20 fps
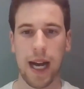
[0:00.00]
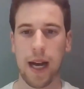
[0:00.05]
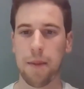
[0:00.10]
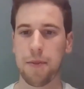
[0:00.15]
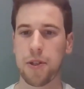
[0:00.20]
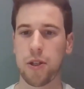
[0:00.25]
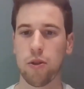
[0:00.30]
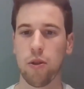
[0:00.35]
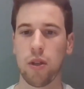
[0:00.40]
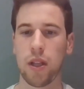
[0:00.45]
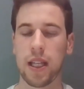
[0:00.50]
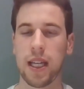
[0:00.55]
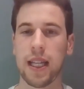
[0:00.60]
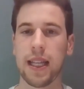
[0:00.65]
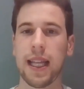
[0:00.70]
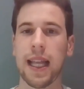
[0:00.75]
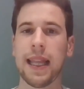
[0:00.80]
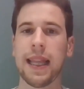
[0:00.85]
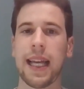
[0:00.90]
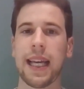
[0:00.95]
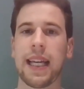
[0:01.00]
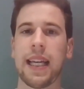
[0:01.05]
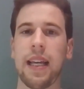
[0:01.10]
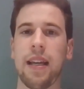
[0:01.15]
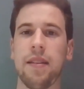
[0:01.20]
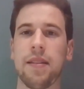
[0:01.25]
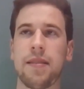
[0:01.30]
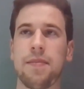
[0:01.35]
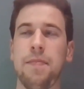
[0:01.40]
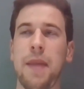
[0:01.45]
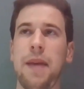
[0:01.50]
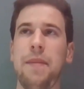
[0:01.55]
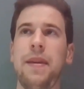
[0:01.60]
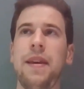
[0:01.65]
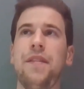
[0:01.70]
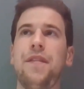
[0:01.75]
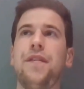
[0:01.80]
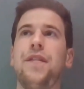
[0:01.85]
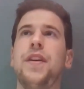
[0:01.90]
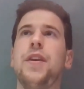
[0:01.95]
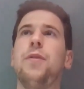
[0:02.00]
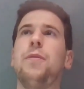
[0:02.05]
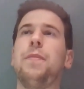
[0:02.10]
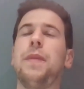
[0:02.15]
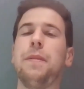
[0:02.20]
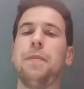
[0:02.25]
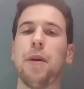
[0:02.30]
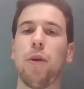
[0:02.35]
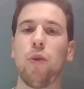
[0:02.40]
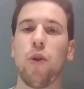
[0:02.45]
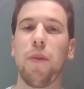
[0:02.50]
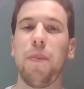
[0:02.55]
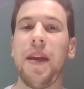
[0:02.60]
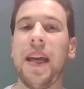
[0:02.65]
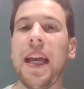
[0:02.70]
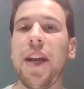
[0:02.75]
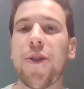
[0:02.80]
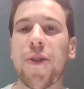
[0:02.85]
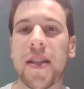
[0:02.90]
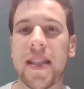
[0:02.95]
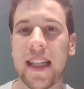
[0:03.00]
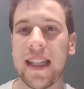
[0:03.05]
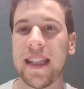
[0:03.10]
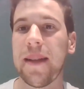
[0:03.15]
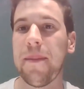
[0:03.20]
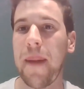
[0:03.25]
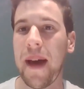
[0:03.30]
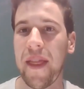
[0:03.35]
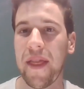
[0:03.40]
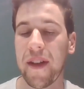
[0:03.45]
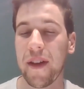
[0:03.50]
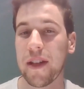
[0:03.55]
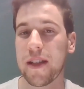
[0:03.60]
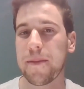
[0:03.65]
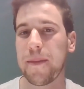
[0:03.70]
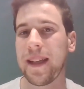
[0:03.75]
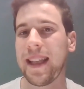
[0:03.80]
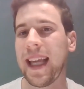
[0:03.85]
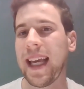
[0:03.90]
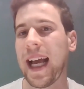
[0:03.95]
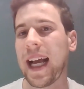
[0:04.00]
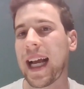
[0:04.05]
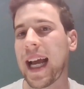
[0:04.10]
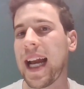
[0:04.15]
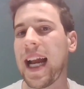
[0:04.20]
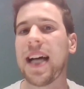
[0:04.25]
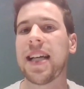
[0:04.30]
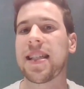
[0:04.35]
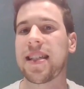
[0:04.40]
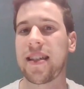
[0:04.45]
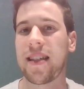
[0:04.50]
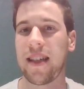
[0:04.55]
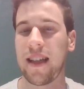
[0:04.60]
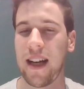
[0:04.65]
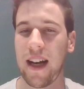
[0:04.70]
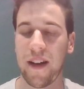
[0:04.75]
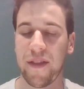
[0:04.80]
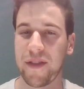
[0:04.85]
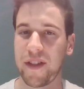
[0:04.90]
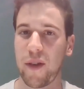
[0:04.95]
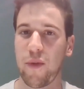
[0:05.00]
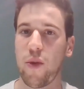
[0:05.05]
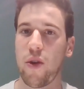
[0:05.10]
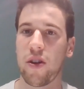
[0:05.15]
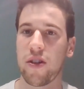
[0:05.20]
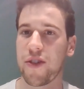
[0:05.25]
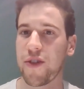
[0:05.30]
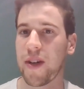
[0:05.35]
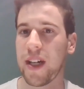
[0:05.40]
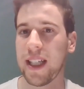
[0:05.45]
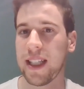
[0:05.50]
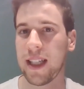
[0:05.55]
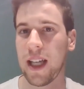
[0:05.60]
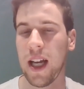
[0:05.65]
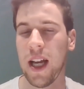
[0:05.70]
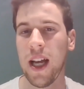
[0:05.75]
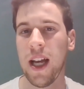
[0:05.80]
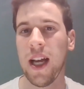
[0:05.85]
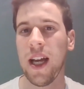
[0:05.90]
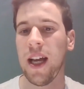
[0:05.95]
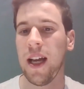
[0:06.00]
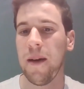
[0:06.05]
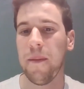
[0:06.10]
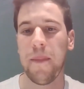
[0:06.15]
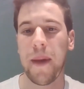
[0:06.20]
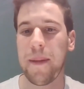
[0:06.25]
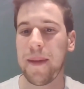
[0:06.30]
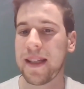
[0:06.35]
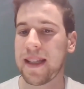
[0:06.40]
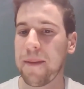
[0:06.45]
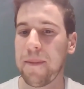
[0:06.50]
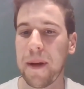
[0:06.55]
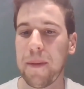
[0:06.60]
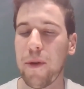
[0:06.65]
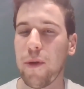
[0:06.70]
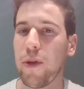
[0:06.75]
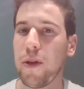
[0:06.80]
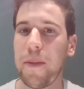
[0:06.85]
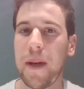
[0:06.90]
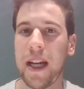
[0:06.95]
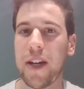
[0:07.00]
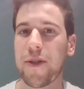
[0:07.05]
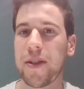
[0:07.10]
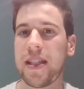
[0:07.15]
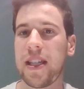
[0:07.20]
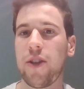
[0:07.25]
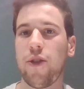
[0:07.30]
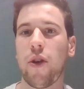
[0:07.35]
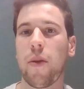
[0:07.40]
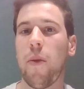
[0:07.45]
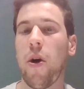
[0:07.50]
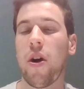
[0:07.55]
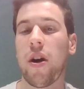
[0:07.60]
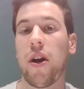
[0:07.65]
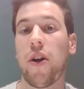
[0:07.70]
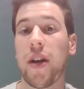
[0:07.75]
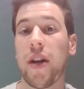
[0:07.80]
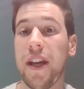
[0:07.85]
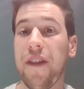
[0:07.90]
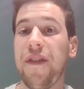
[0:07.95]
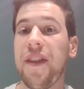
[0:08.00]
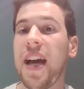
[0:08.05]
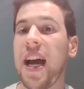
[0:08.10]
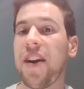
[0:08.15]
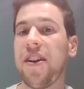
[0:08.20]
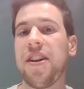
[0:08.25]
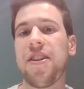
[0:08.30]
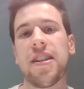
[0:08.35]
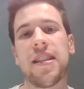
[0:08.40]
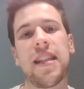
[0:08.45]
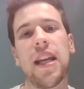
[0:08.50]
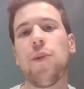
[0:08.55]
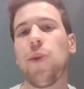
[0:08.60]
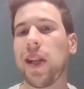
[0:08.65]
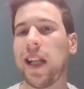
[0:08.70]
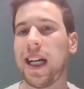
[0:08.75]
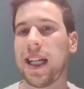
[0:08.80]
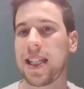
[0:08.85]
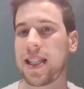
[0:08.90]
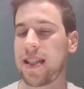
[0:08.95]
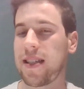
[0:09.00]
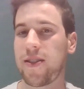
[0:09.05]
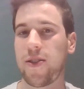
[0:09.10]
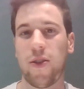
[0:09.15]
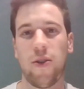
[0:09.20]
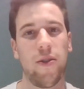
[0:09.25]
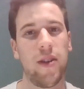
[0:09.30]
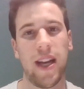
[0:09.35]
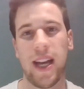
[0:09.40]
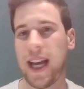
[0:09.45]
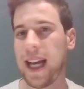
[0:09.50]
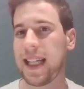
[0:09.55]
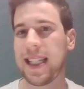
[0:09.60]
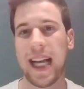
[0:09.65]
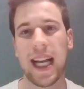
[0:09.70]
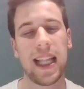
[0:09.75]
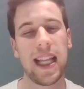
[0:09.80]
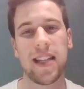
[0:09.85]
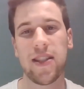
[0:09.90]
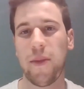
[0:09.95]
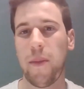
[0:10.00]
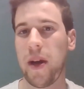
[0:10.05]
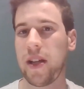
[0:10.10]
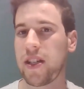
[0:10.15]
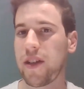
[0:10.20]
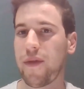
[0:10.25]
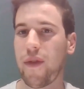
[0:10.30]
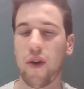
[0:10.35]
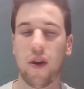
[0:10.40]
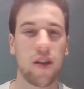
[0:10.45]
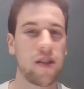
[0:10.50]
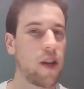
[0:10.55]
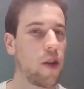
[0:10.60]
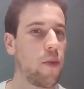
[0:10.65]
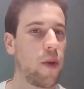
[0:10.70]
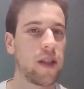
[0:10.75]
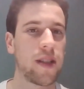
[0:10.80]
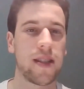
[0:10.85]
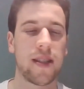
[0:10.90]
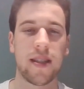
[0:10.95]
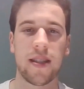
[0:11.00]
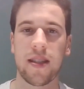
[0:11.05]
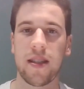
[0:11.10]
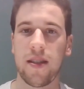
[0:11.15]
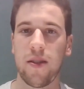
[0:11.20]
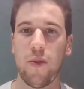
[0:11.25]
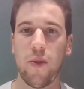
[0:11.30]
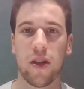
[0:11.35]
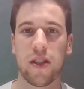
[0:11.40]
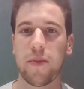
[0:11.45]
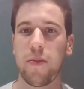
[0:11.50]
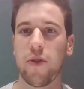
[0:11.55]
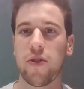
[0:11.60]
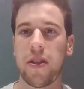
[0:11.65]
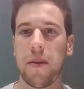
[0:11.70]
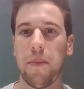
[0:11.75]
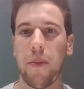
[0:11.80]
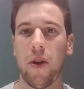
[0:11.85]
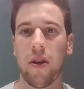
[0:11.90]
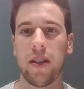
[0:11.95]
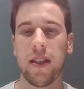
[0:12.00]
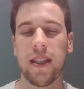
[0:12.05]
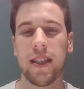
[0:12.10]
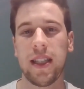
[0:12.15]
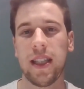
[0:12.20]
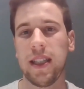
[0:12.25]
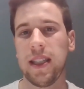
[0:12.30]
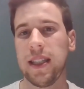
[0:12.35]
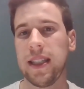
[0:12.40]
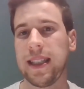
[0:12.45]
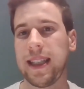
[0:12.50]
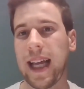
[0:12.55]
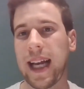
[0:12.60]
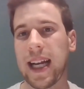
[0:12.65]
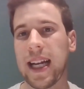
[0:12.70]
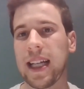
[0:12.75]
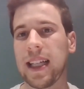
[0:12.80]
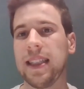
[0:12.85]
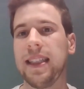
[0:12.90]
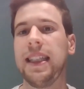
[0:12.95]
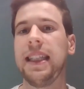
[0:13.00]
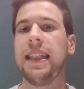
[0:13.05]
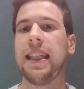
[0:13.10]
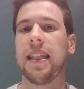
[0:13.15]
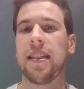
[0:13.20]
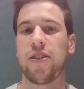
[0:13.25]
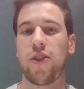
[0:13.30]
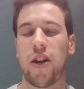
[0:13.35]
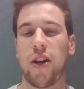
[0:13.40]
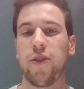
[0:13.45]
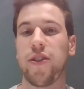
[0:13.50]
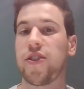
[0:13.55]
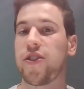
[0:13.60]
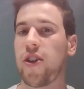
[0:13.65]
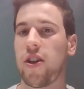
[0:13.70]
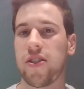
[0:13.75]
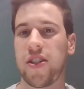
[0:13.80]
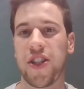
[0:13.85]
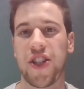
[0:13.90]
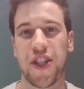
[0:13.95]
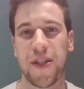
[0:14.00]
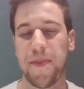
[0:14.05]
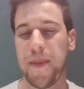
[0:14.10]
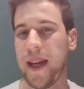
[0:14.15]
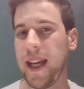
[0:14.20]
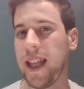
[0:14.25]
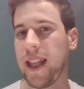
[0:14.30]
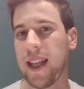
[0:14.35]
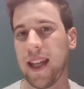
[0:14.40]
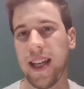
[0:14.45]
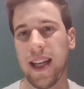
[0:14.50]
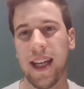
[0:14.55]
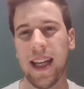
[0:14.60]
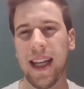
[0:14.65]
Absolutely. And like maybe a few people will be interested in the methods, but they can ask afterwards, right? Maybe some people will be interested in knowing more, or if they are interested, they will ask. So exactly as you mentioned, focus on what's most important, and the technical details or how the sausage is made,